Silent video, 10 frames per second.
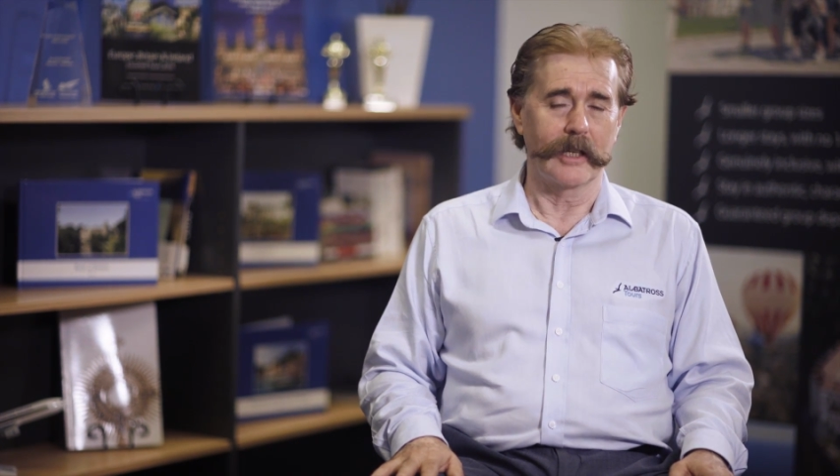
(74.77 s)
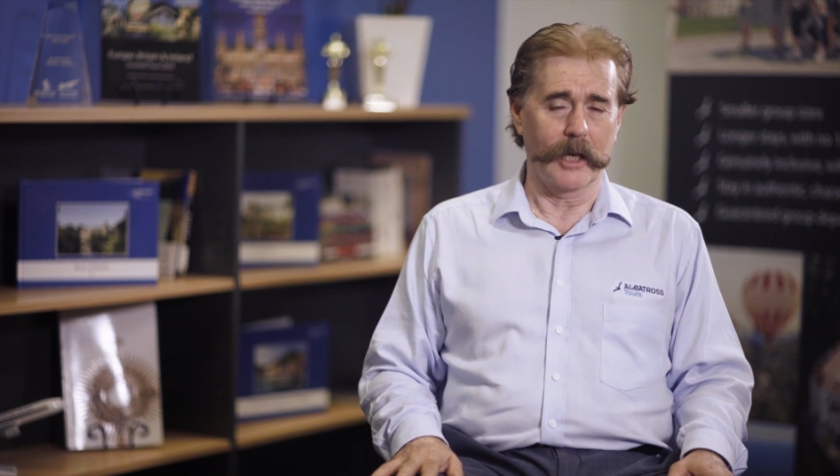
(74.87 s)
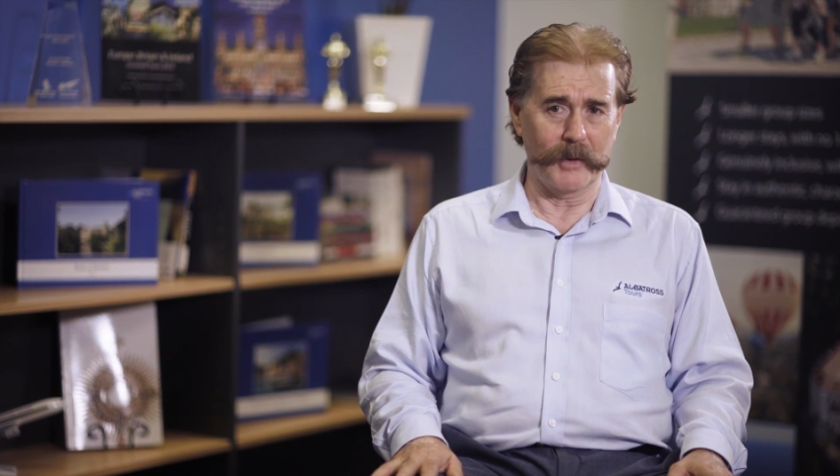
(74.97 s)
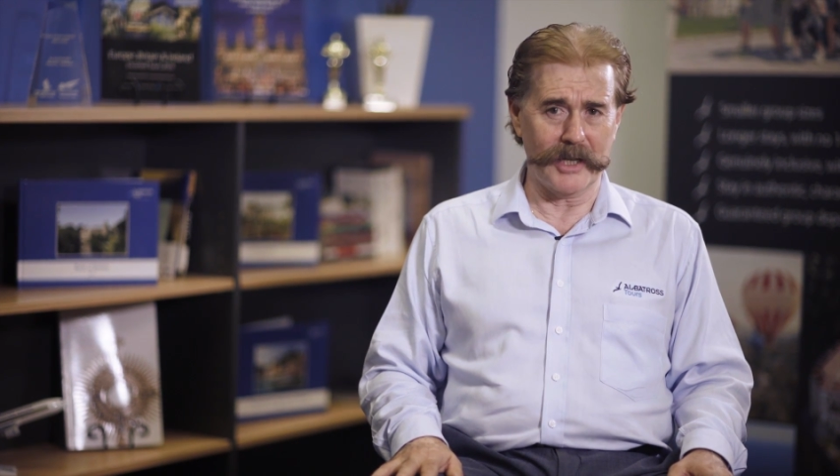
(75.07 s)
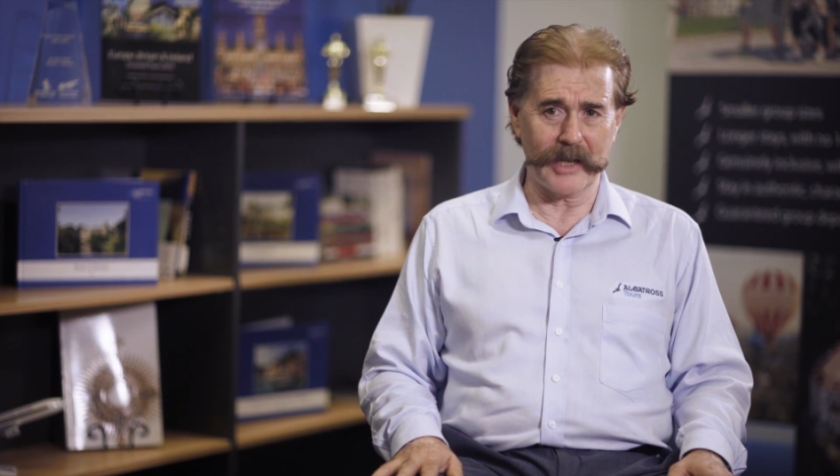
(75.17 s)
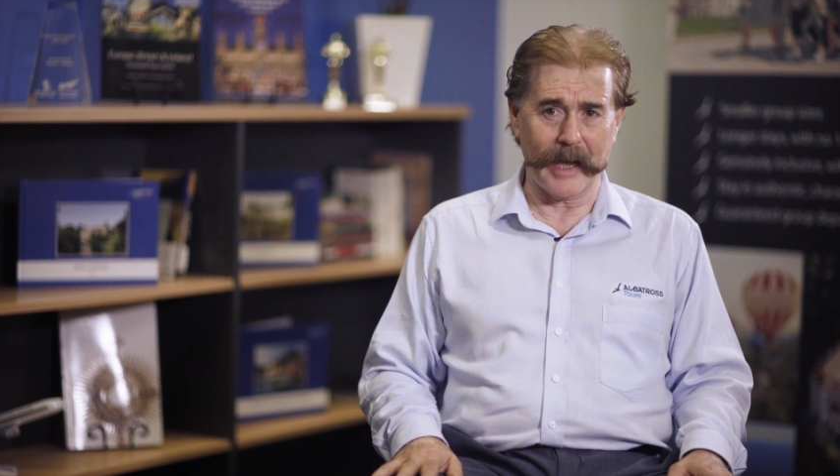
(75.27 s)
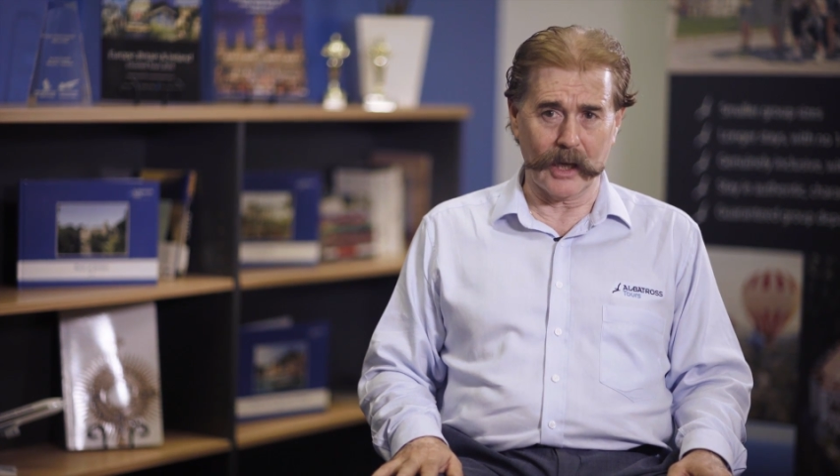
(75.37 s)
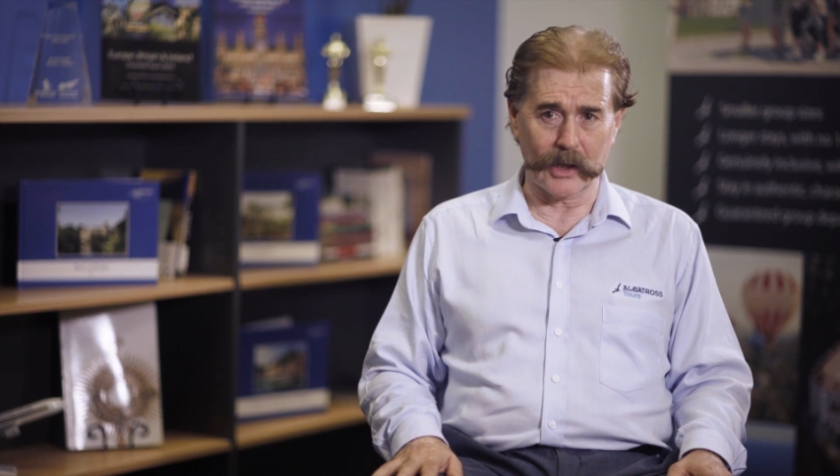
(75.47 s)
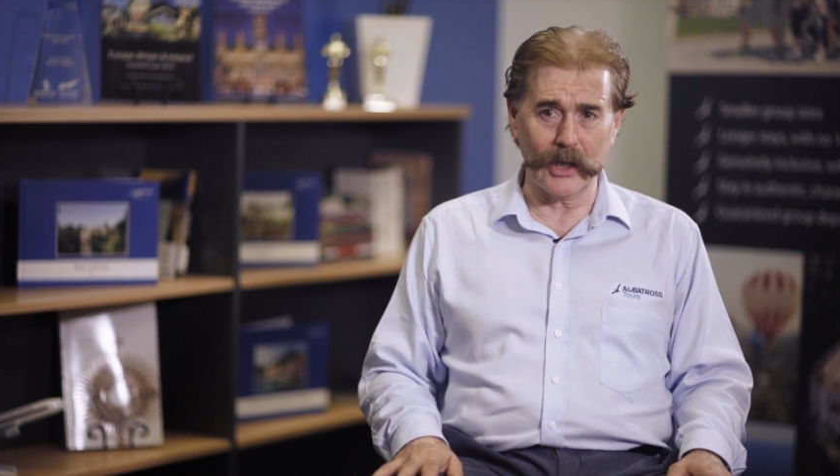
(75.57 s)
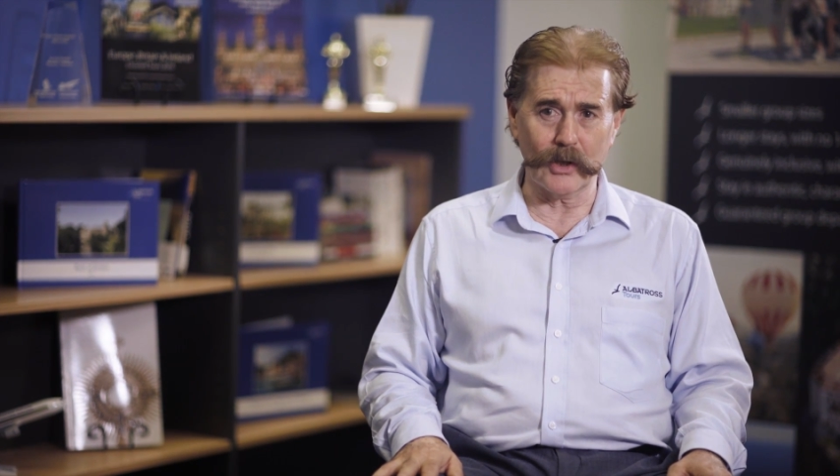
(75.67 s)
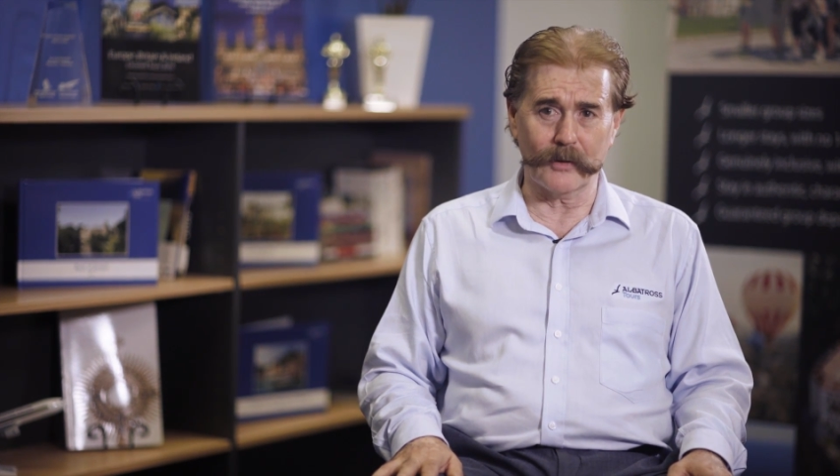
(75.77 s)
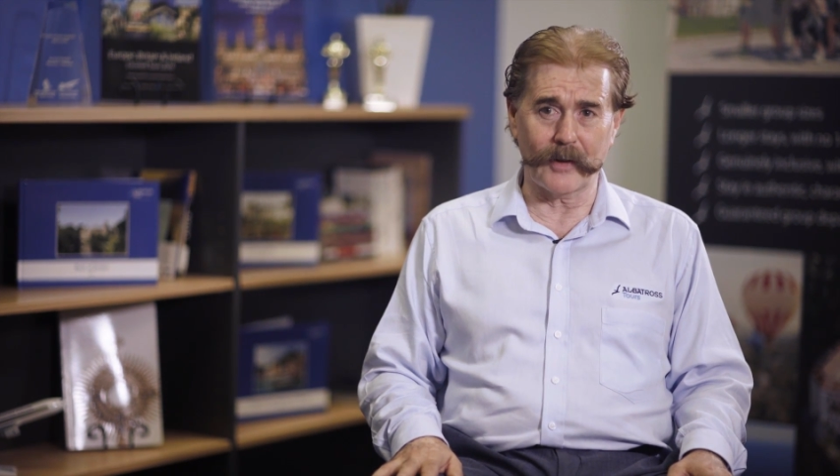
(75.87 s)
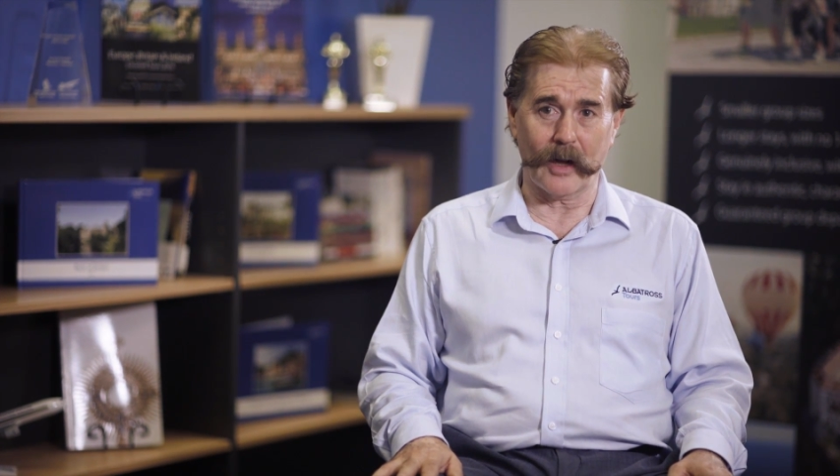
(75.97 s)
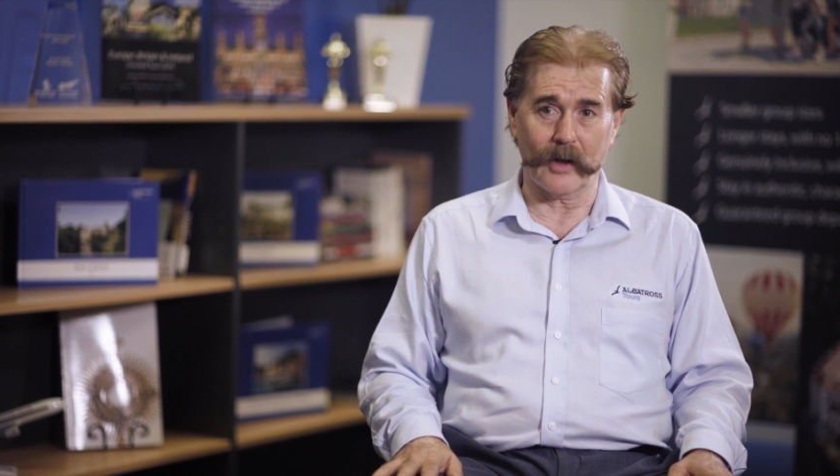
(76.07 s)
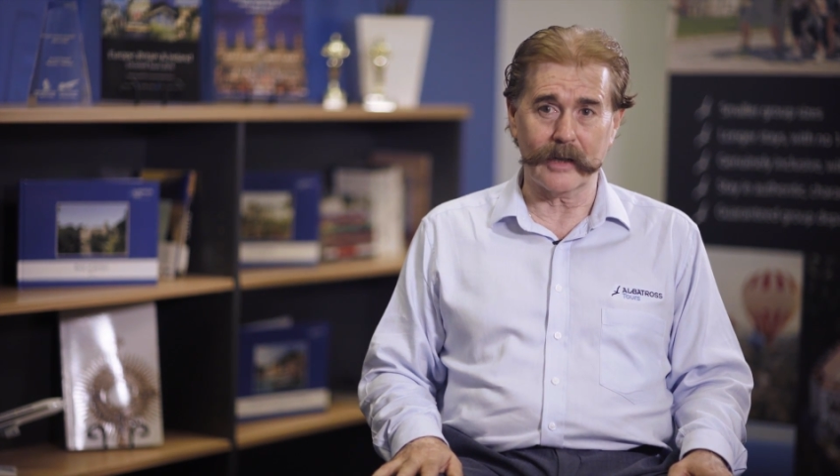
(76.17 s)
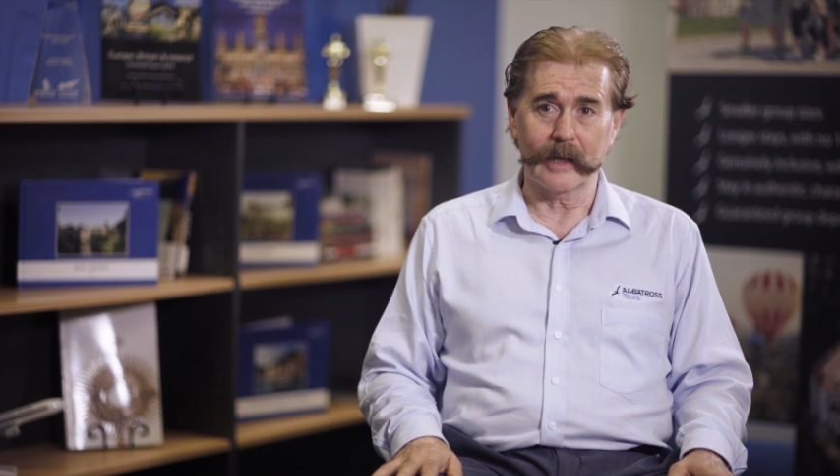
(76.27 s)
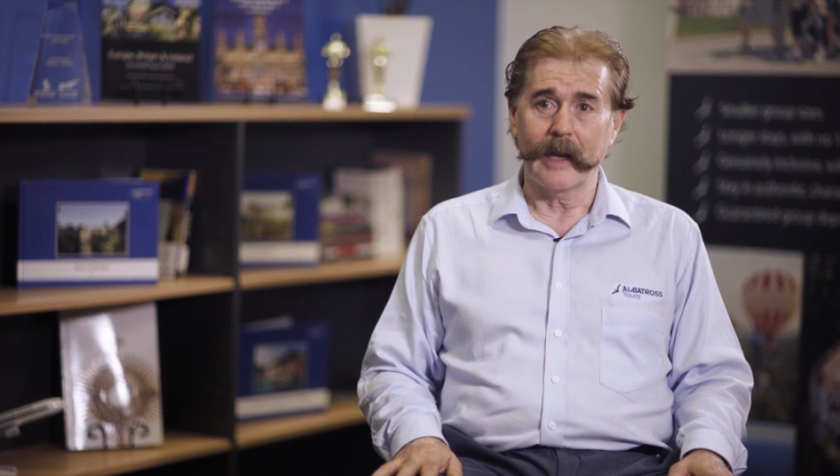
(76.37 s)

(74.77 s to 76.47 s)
And we stay in Grindelwald.